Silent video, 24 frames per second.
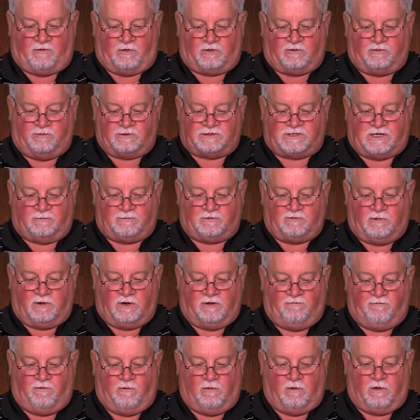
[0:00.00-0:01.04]
or step
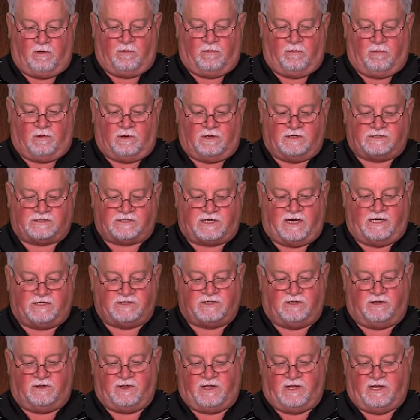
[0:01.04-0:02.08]
24, we're going to
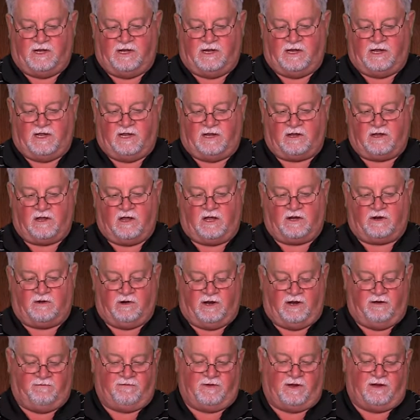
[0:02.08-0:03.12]
schedule the
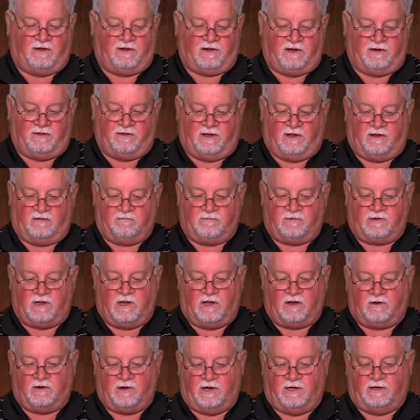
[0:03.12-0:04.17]

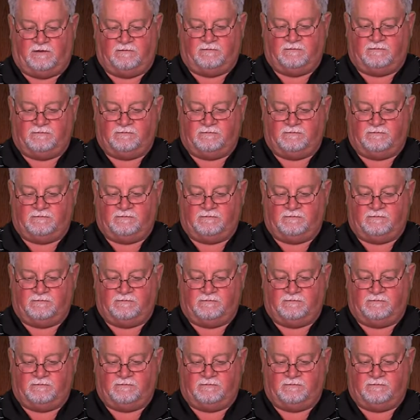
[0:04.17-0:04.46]
concrete